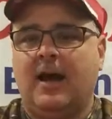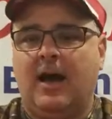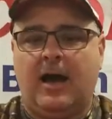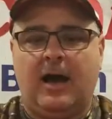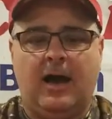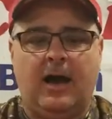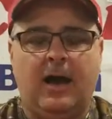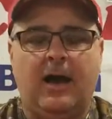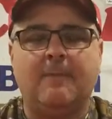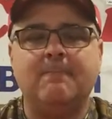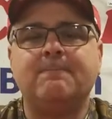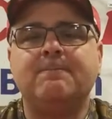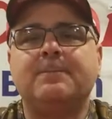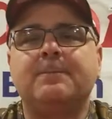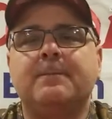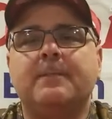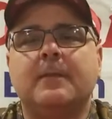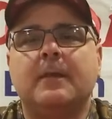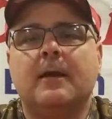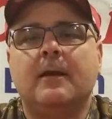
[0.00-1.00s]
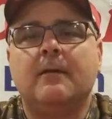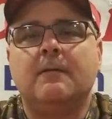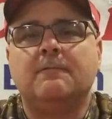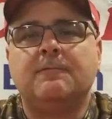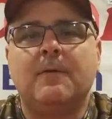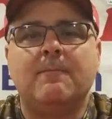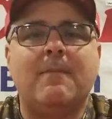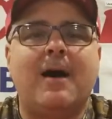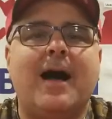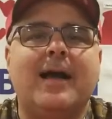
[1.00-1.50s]

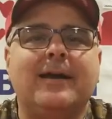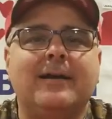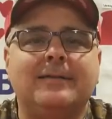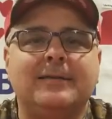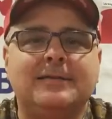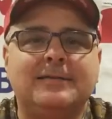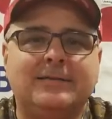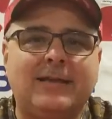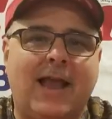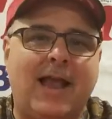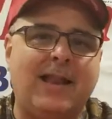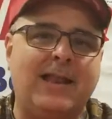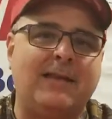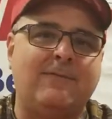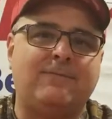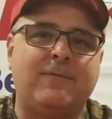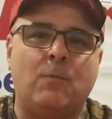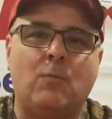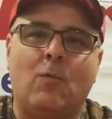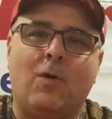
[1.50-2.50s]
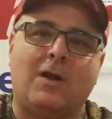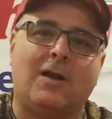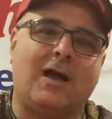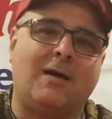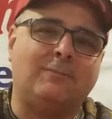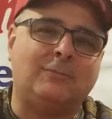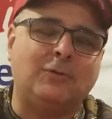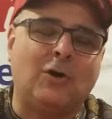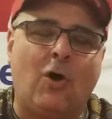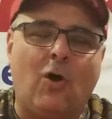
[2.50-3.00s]
From my understanding, from what
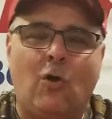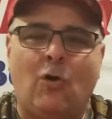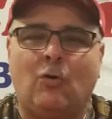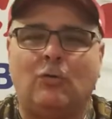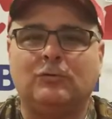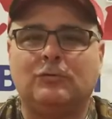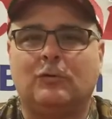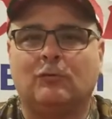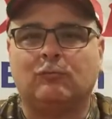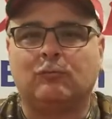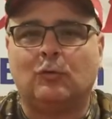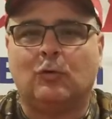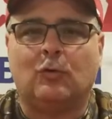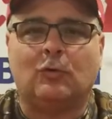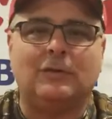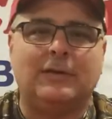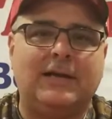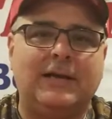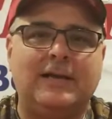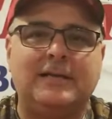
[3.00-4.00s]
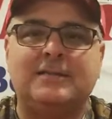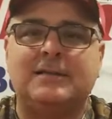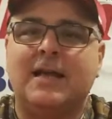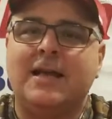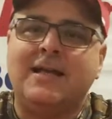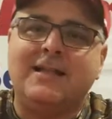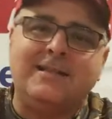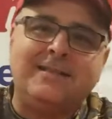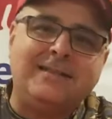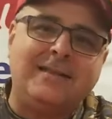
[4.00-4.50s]
I'm told, the rule is
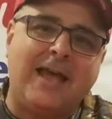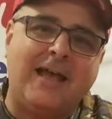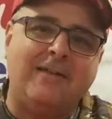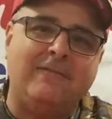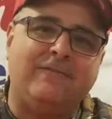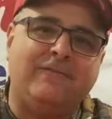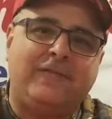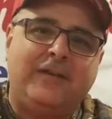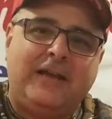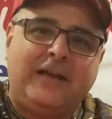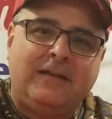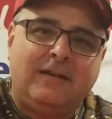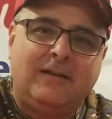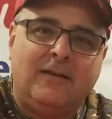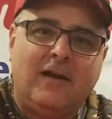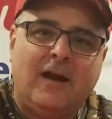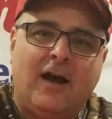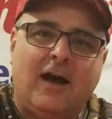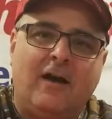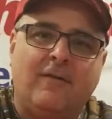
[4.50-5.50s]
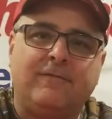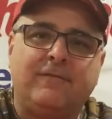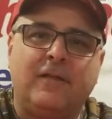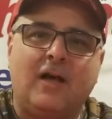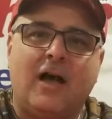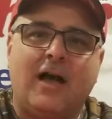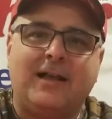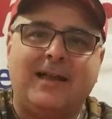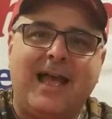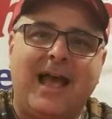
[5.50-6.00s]
10 feet of
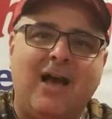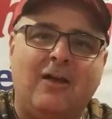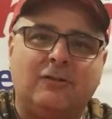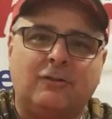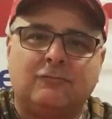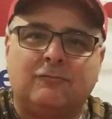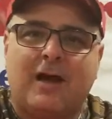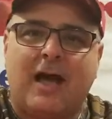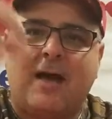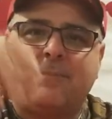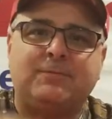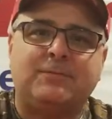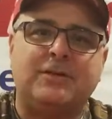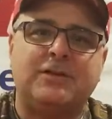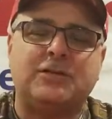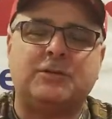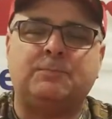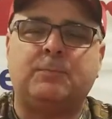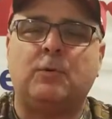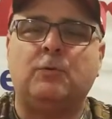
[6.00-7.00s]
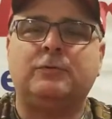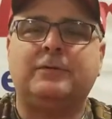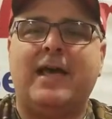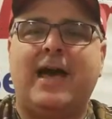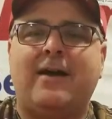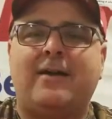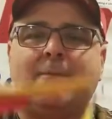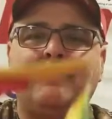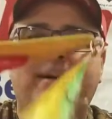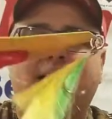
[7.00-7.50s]
line out drops this spoon
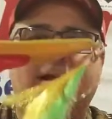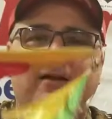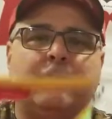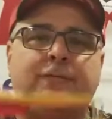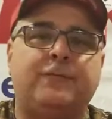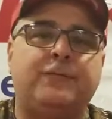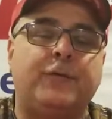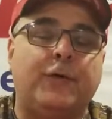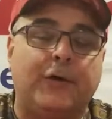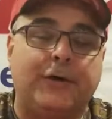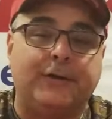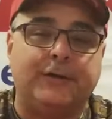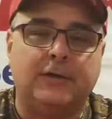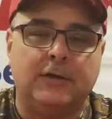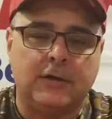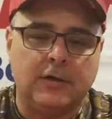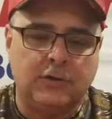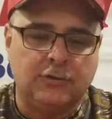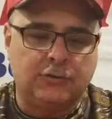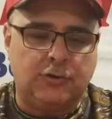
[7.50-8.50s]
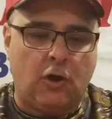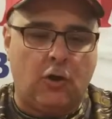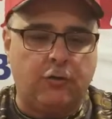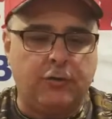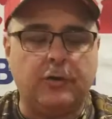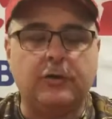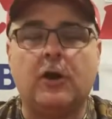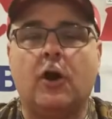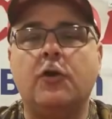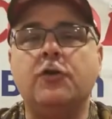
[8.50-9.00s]
down about a foot. So,
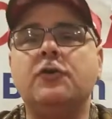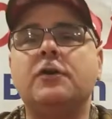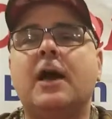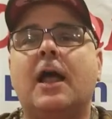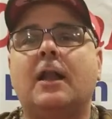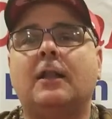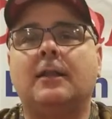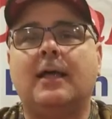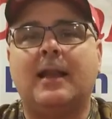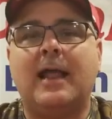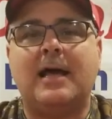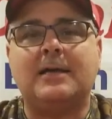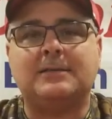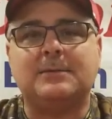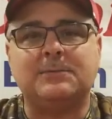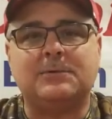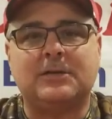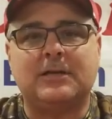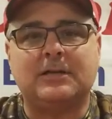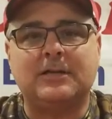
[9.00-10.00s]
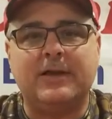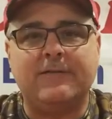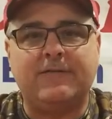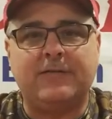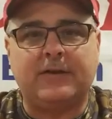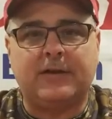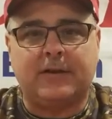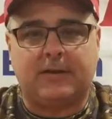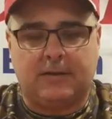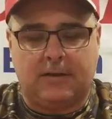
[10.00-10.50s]
you know, you got to let out some
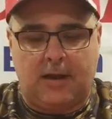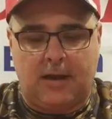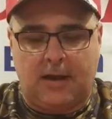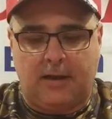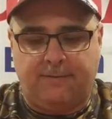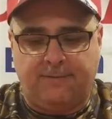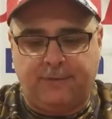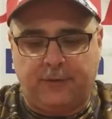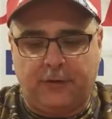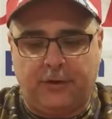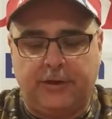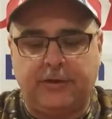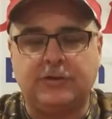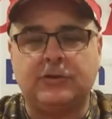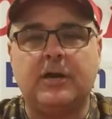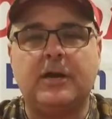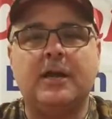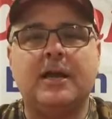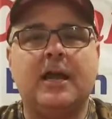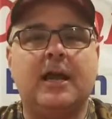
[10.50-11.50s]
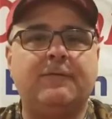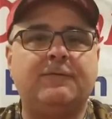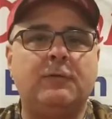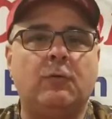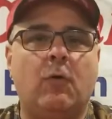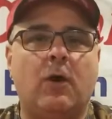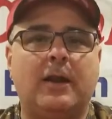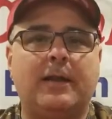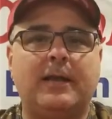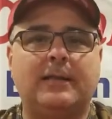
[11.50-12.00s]
significant footage if you
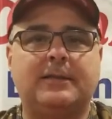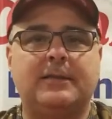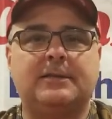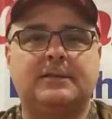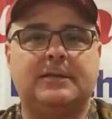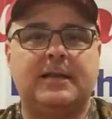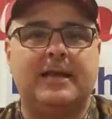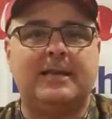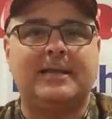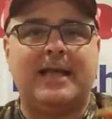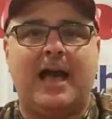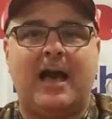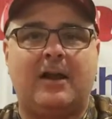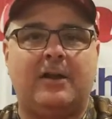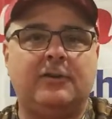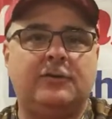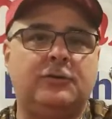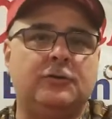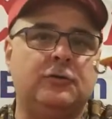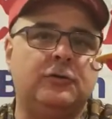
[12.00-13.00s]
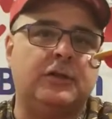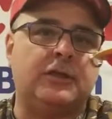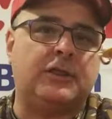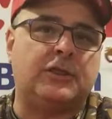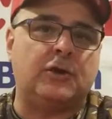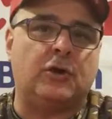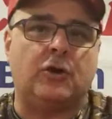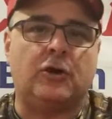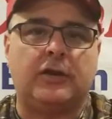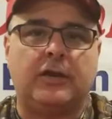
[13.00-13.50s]
want to get this thing down into the
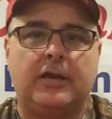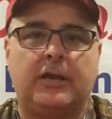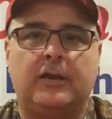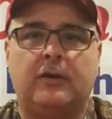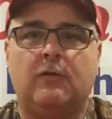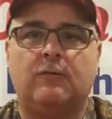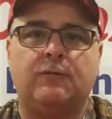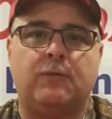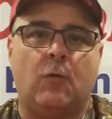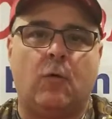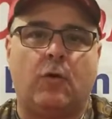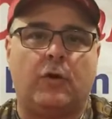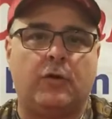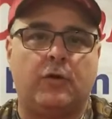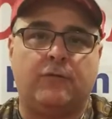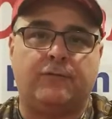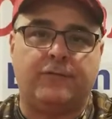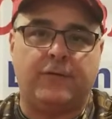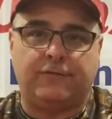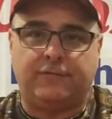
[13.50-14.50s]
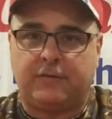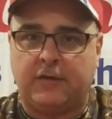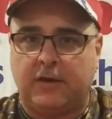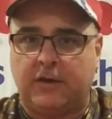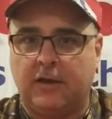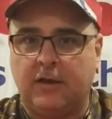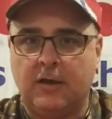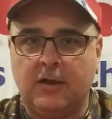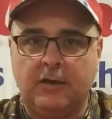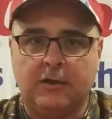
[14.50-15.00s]
30 or 40 or
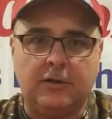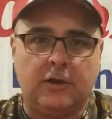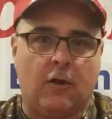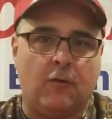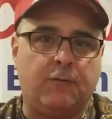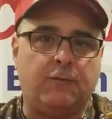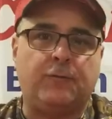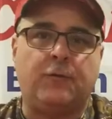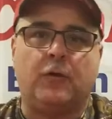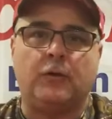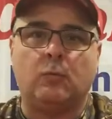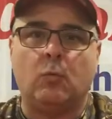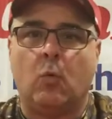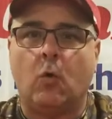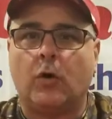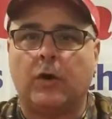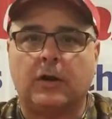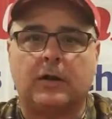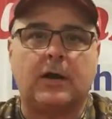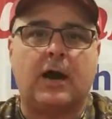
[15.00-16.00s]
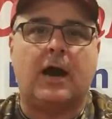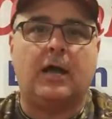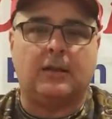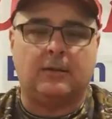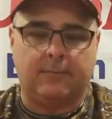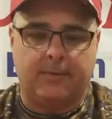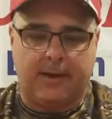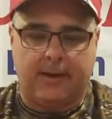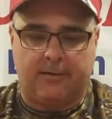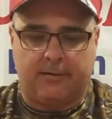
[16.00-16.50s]
50, you know, foot water
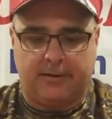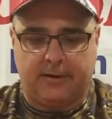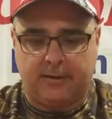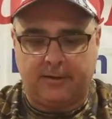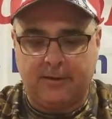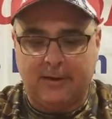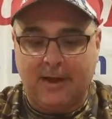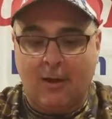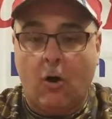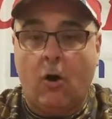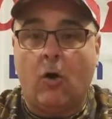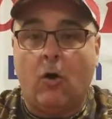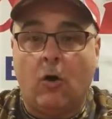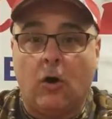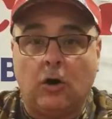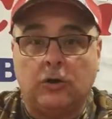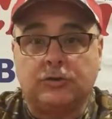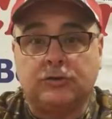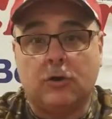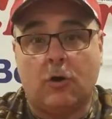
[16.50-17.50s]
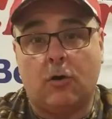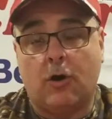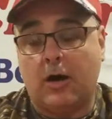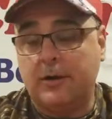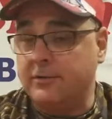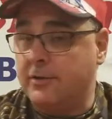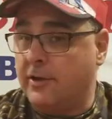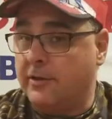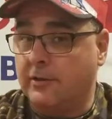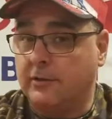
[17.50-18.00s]
column area. Also,
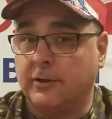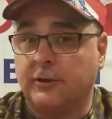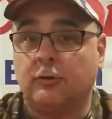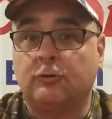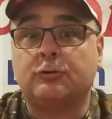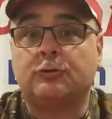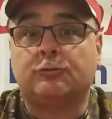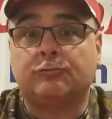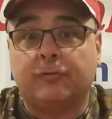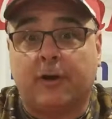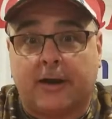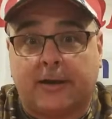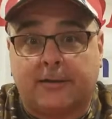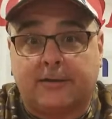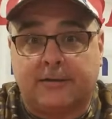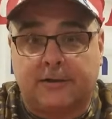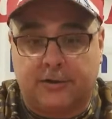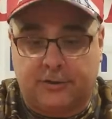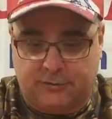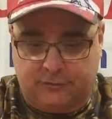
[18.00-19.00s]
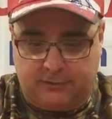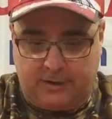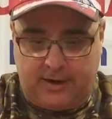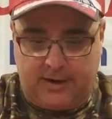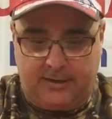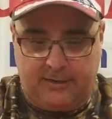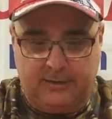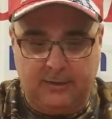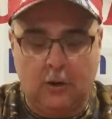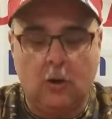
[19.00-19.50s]
another little trick to the
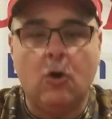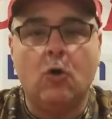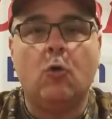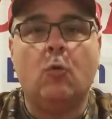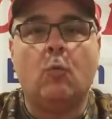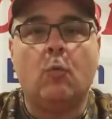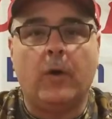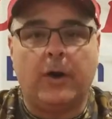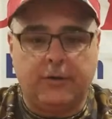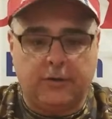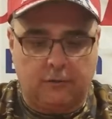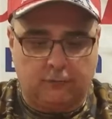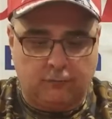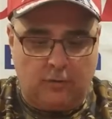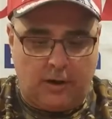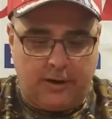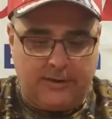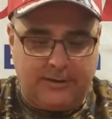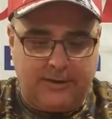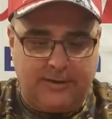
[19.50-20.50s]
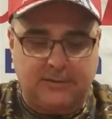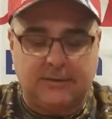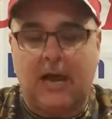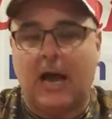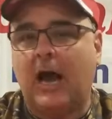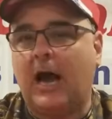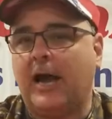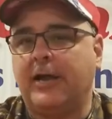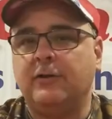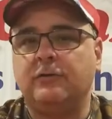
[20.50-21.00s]
trade. When you're running these,
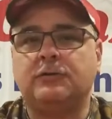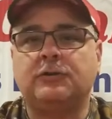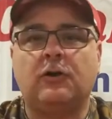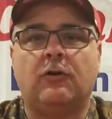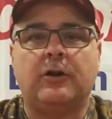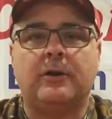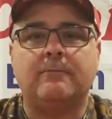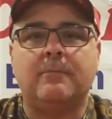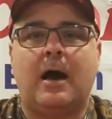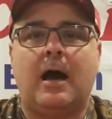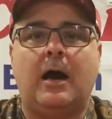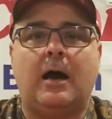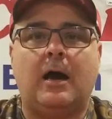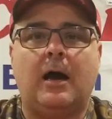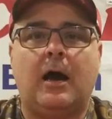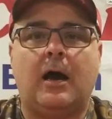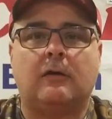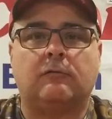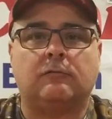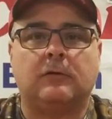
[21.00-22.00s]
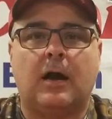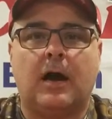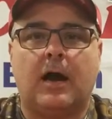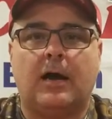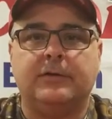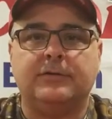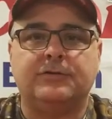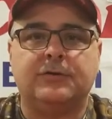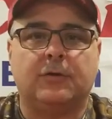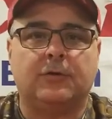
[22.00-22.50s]
I use Tony Maja
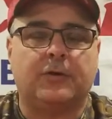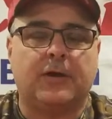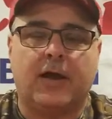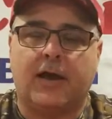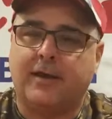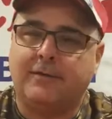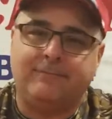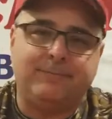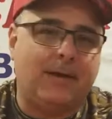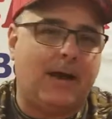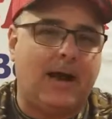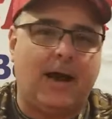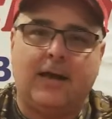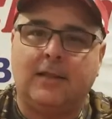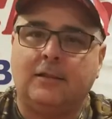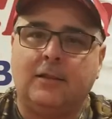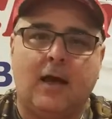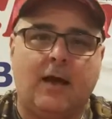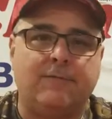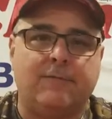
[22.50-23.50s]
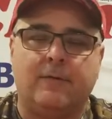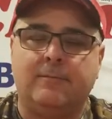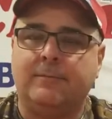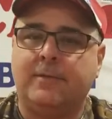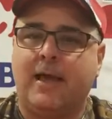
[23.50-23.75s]
rods, okay? I love them.